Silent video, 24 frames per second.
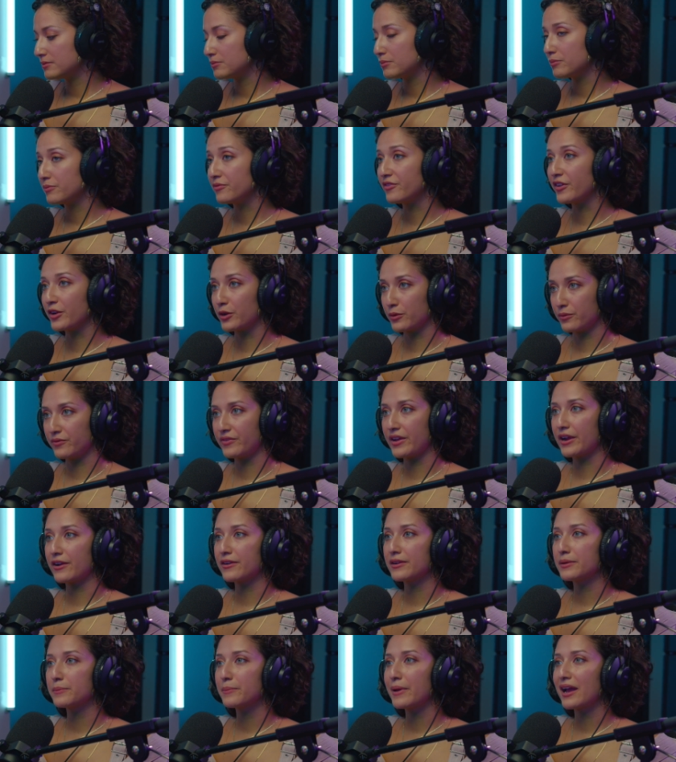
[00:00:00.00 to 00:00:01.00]

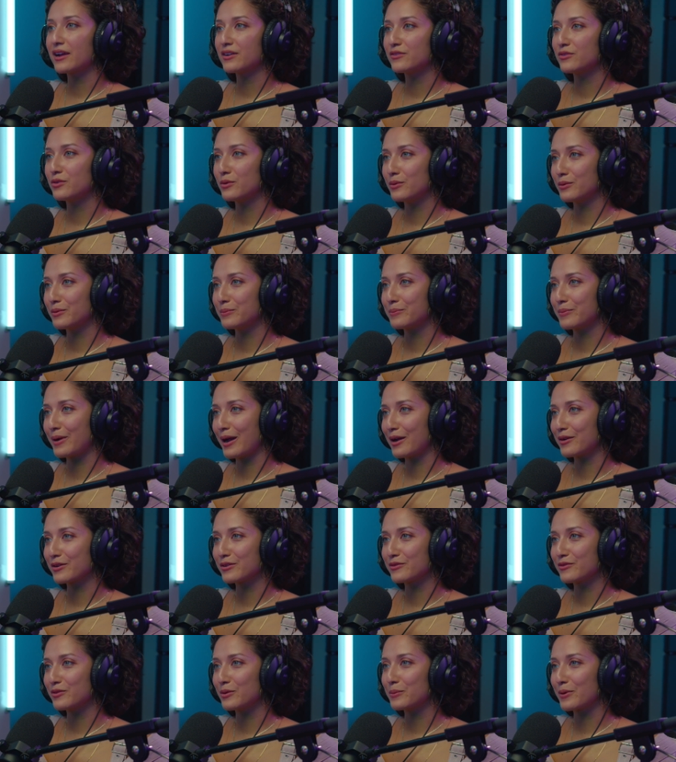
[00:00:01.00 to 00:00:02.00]
Very impactful,
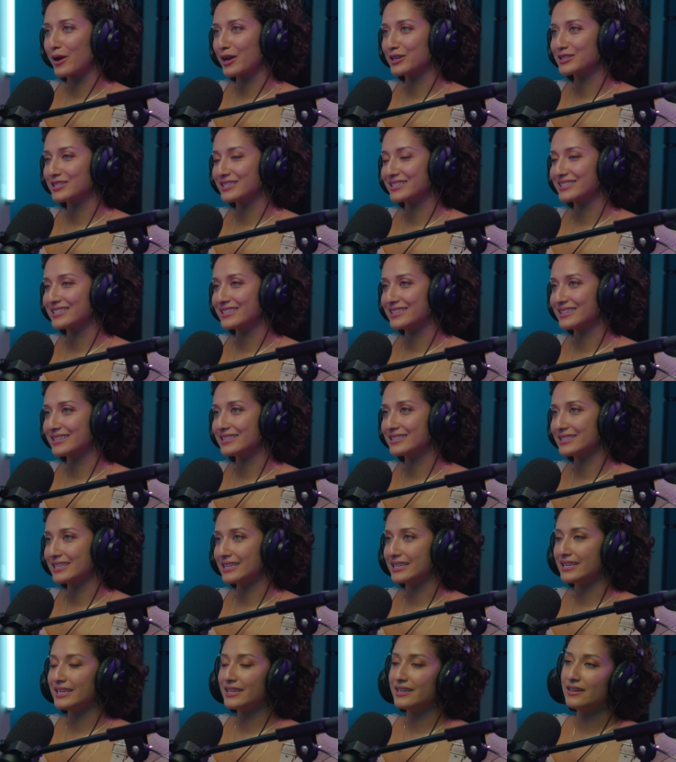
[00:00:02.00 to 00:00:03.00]
powerful projects in the
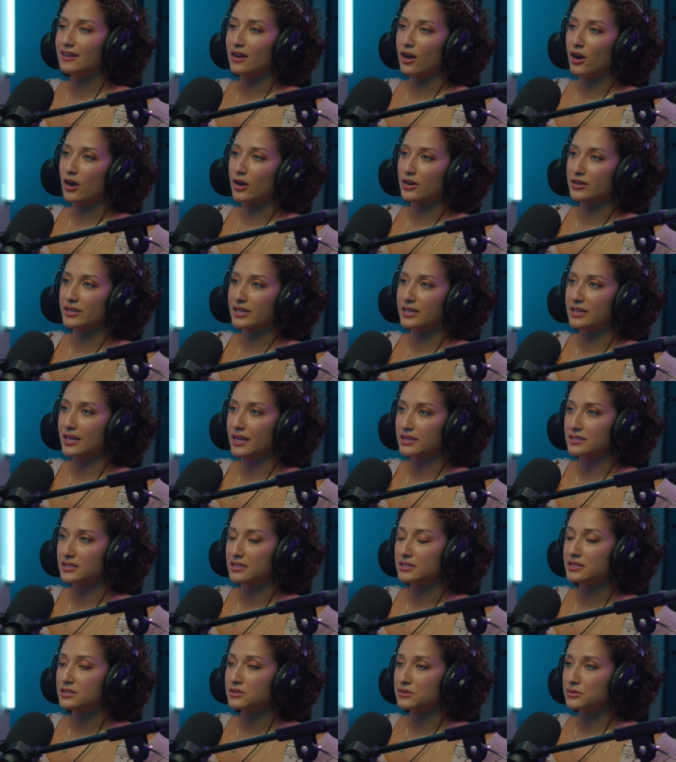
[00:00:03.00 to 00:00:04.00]
city are
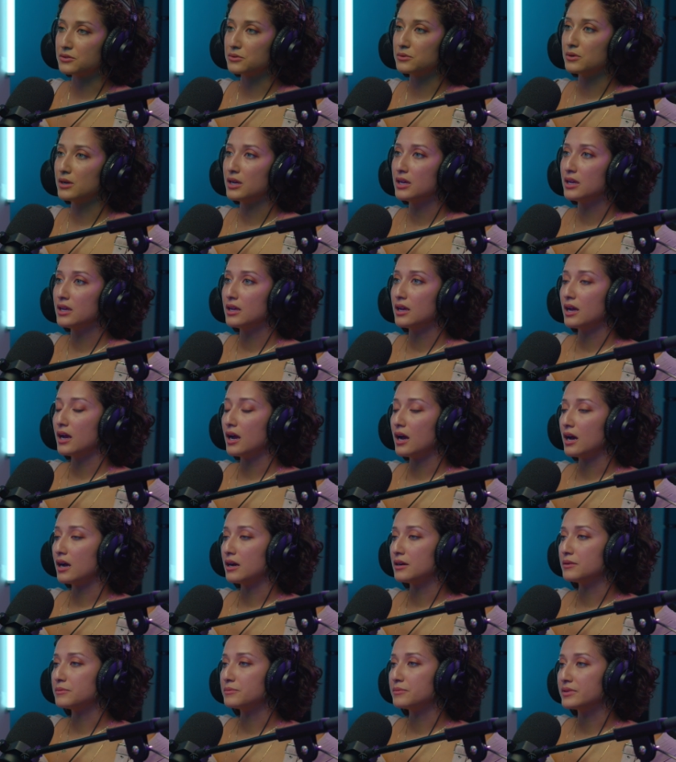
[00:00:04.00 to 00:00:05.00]
connected to
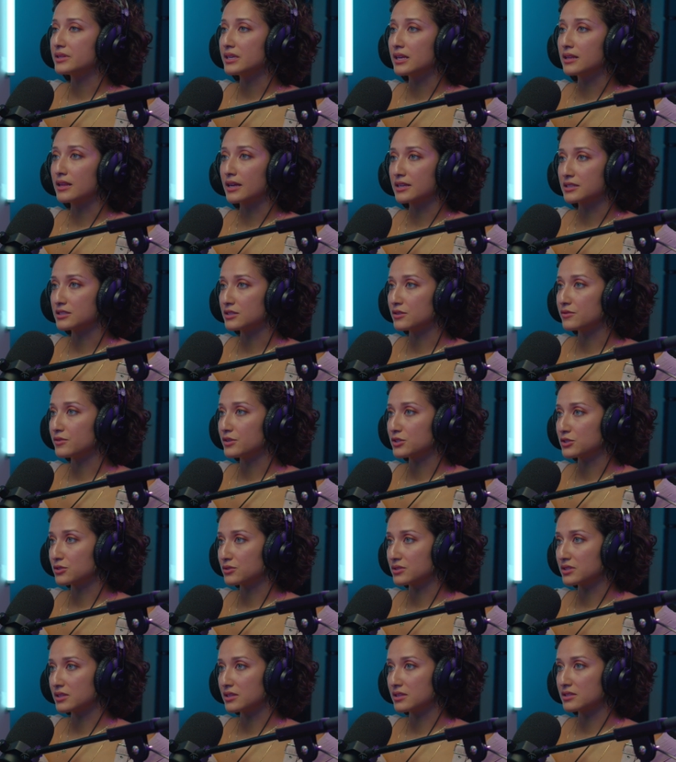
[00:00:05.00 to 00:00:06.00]
the elected
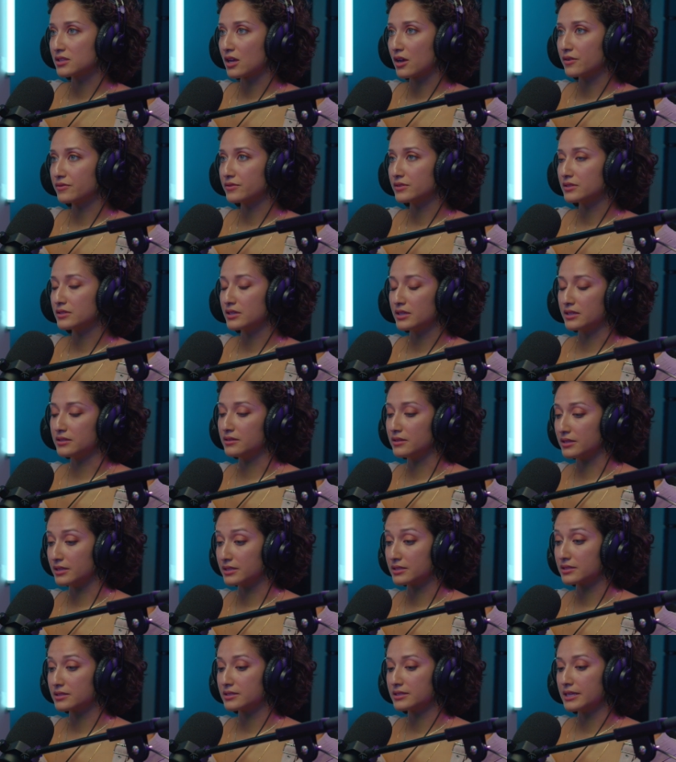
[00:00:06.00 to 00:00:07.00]
officials in
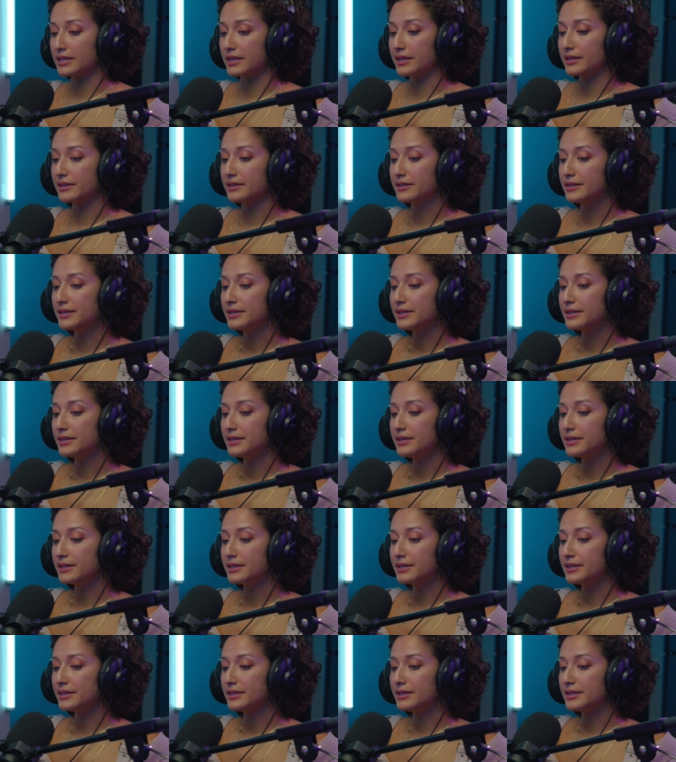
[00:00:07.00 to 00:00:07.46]
the city.